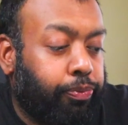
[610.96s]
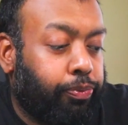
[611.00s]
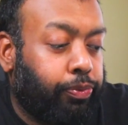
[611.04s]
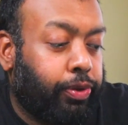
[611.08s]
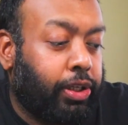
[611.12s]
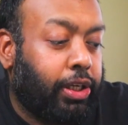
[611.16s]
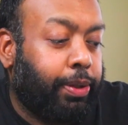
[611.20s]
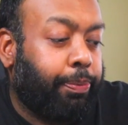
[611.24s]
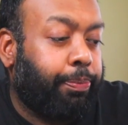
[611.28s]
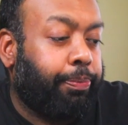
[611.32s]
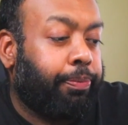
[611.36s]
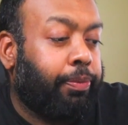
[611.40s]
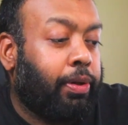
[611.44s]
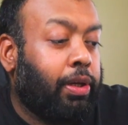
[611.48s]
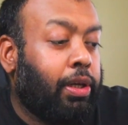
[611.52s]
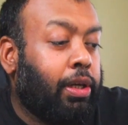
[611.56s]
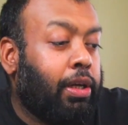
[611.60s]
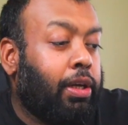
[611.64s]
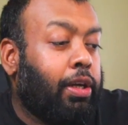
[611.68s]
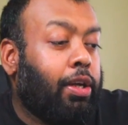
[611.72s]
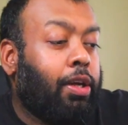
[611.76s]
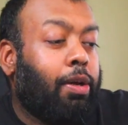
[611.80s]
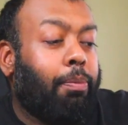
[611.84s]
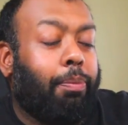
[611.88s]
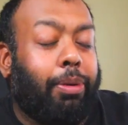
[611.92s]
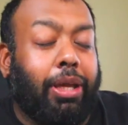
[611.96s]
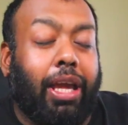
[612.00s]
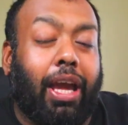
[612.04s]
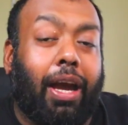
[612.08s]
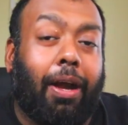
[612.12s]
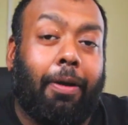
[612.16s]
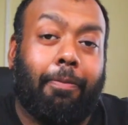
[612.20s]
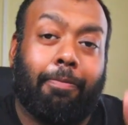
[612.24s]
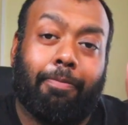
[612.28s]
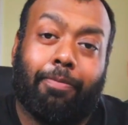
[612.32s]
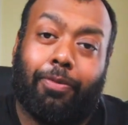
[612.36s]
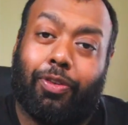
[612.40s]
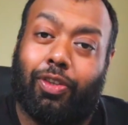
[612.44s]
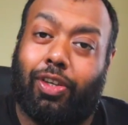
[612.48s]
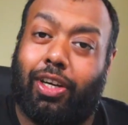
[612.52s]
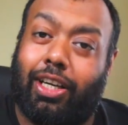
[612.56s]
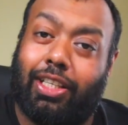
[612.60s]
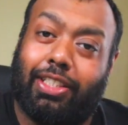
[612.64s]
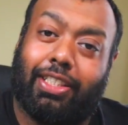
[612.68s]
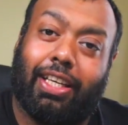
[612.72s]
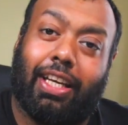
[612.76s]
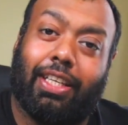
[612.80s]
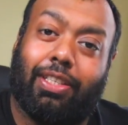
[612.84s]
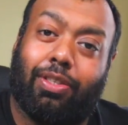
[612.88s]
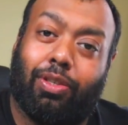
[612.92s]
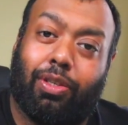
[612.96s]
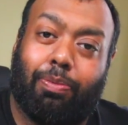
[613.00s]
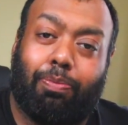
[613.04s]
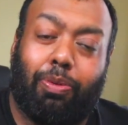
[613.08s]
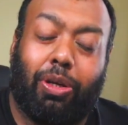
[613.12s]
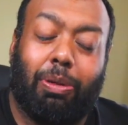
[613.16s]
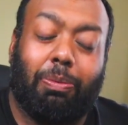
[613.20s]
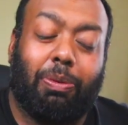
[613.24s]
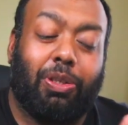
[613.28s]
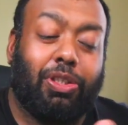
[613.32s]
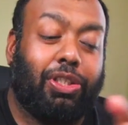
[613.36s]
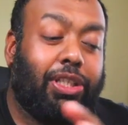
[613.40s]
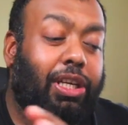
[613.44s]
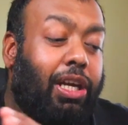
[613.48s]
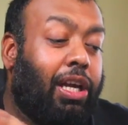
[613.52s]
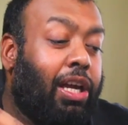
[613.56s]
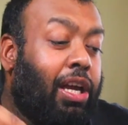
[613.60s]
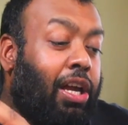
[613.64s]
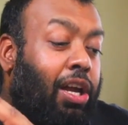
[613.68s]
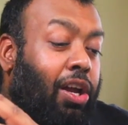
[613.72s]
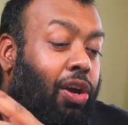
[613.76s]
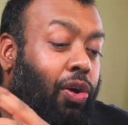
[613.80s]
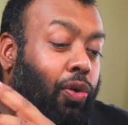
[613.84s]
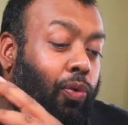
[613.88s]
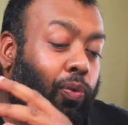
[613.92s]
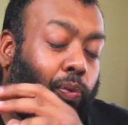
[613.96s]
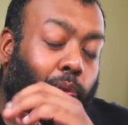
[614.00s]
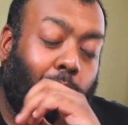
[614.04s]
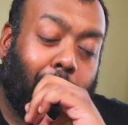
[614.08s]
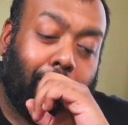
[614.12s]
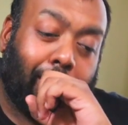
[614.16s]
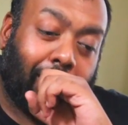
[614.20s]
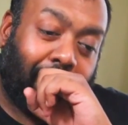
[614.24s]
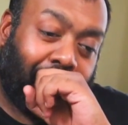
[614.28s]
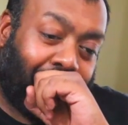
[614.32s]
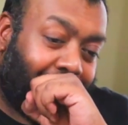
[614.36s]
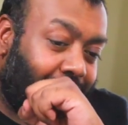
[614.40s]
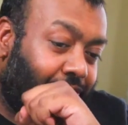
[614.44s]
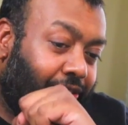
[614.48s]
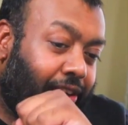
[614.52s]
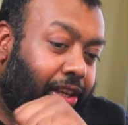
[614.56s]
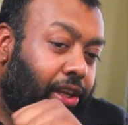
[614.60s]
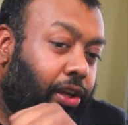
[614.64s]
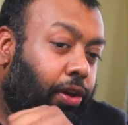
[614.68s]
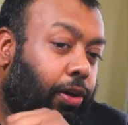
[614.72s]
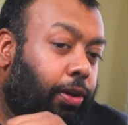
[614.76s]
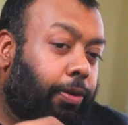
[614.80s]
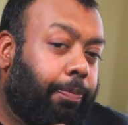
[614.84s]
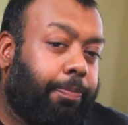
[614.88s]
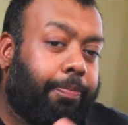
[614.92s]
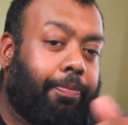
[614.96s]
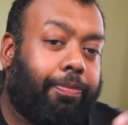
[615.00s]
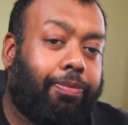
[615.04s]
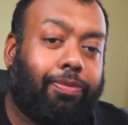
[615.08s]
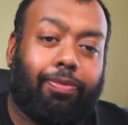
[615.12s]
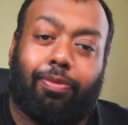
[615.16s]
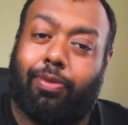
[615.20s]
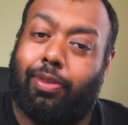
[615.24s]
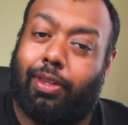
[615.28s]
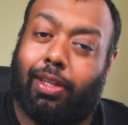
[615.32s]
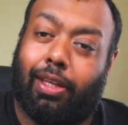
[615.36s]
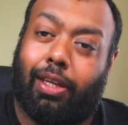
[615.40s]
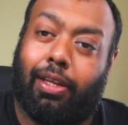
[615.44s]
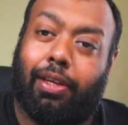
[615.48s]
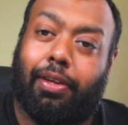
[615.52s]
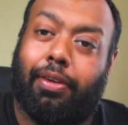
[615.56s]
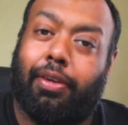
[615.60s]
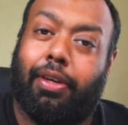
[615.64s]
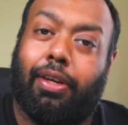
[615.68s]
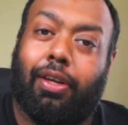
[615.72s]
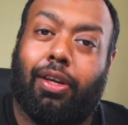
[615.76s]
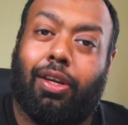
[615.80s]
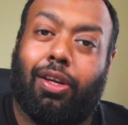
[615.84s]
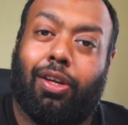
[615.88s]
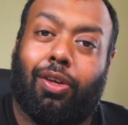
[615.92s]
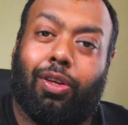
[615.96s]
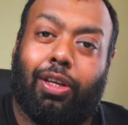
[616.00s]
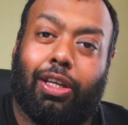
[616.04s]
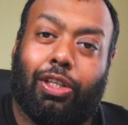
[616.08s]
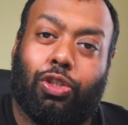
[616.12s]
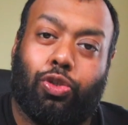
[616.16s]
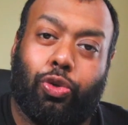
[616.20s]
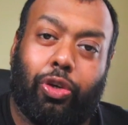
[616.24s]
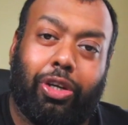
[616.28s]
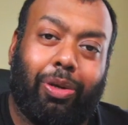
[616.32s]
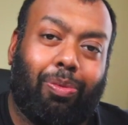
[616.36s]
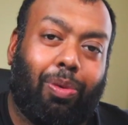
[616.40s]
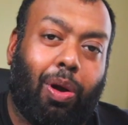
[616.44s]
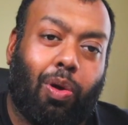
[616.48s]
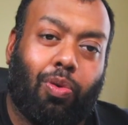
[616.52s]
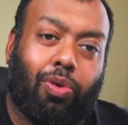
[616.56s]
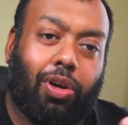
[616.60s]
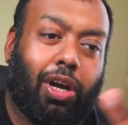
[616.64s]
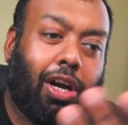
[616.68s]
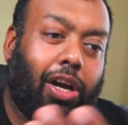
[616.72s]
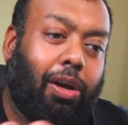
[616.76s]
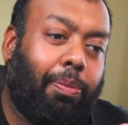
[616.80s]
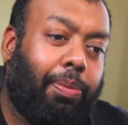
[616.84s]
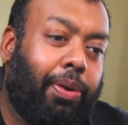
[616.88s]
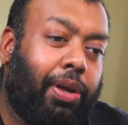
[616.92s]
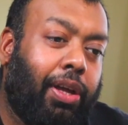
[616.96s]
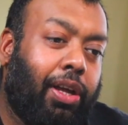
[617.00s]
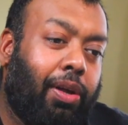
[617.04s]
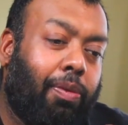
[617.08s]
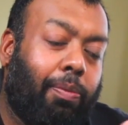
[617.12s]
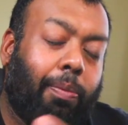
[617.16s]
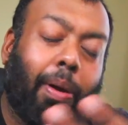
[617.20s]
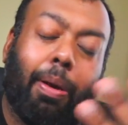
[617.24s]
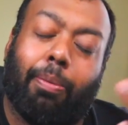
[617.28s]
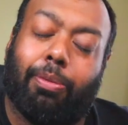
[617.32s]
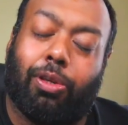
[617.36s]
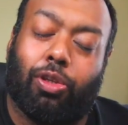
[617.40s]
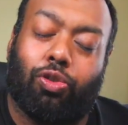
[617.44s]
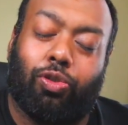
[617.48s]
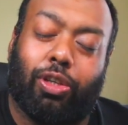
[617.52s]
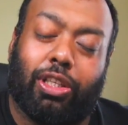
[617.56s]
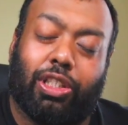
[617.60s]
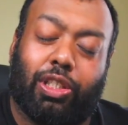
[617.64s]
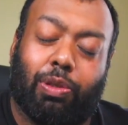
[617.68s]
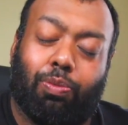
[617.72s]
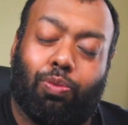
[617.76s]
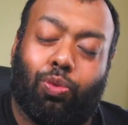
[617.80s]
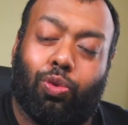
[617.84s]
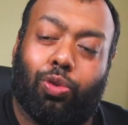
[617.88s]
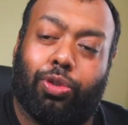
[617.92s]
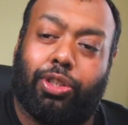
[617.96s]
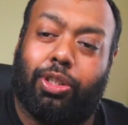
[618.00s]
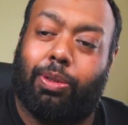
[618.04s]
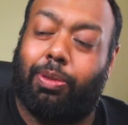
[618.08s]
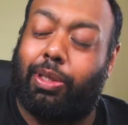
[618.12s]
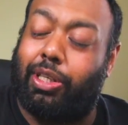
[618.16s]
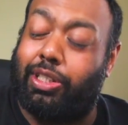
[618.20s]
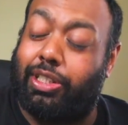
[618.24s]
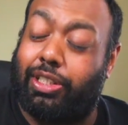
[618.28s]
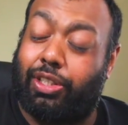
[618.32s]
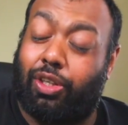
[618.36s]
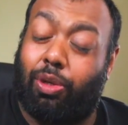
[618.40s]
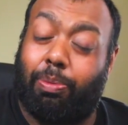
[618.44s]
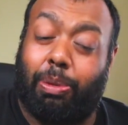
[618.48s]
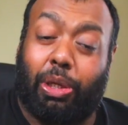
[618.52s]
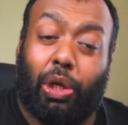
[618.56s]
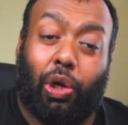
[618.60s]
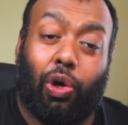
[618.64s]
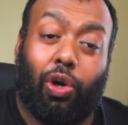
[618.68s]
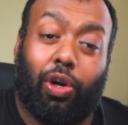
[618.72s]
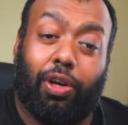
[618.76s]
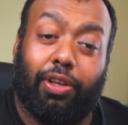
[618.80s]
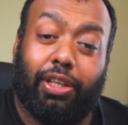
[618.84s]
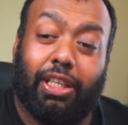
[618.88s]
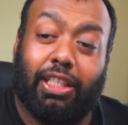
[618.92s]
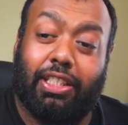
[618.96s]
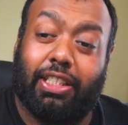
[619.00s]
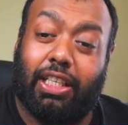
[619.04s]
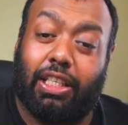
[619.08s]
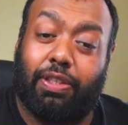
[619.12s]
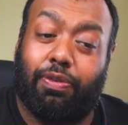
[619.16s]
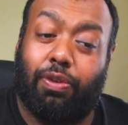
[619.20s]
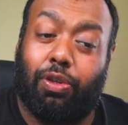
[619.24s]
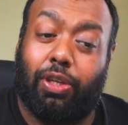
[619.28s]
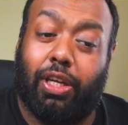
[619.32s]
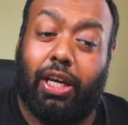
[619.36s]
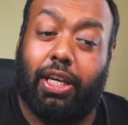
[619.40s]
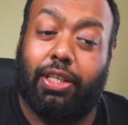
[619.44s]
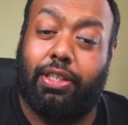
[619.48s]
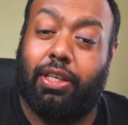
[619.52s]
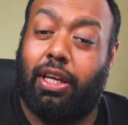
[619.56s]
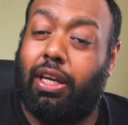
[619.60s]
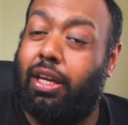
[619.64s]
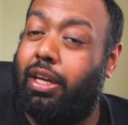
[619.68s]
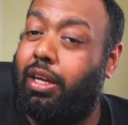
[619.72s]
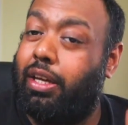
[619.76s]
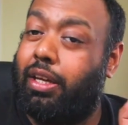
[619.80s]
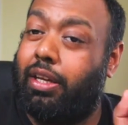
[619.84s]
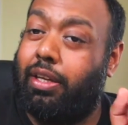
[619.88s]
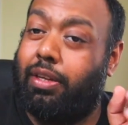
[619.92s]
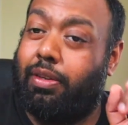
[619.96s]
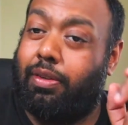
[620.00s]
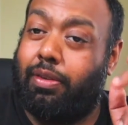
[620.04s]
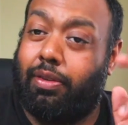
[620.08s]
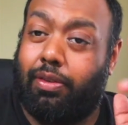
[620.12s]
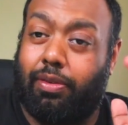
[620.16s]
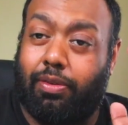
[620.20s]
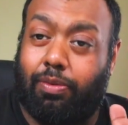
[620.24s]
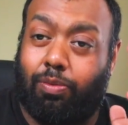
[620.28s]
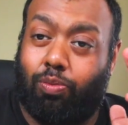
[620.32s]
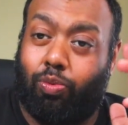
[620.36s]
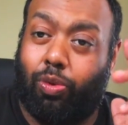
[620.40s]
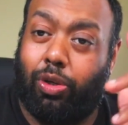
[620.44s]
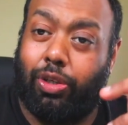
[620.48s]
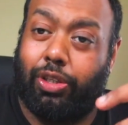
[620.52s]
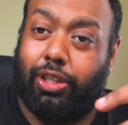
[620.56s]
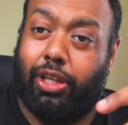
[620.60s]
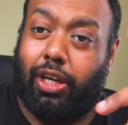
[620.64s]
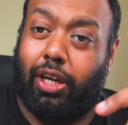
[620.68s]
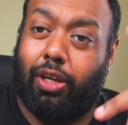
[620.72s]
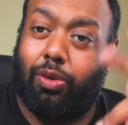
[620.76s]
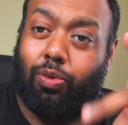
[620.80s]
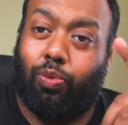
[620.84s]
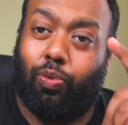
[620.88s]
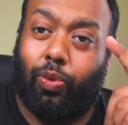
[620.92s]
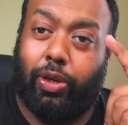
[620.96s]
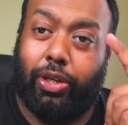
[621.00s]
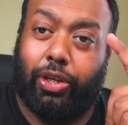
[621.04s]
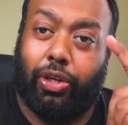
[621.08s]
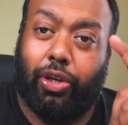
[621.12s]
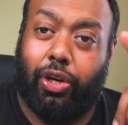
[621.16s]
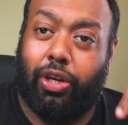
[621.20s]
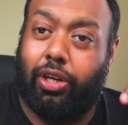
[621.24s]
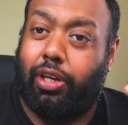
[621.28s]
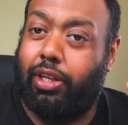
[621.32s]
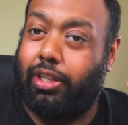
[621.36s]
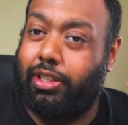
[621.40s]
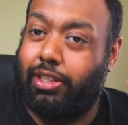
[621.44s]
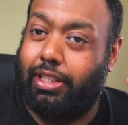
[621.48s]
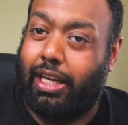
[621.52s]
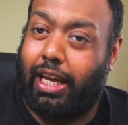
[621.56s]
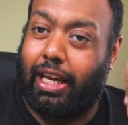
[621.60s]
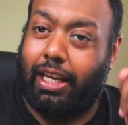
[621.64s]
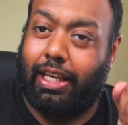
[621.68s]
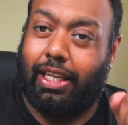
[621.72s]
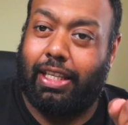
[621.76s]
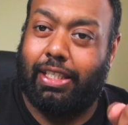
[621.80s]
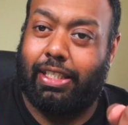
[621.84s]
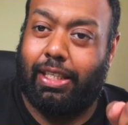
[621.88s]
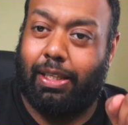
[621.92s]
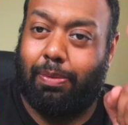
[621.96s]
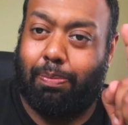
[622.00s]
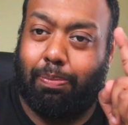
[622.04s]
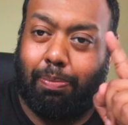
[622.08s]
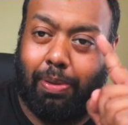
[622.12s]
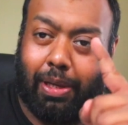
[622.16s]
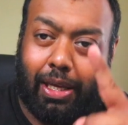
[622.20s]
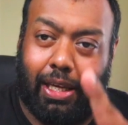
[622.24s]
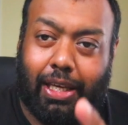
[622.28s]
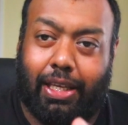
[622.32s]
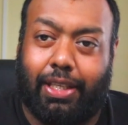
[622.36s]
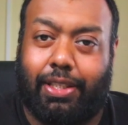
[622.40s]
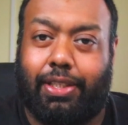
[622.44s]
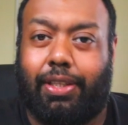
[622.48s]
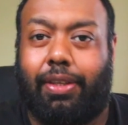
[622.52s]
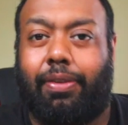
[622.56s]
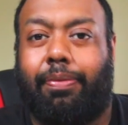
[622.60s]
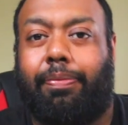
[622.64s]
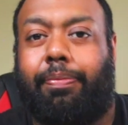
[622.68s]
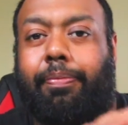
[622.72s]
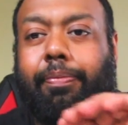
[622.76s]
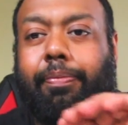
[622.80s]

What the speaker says: But yeah, guys, that's pretty much it. We're done for the video. Enjoy the World Cup. Remember to drink some water because it's going to be hot in these next few days. We're done. We're good. Take it easy. Peace.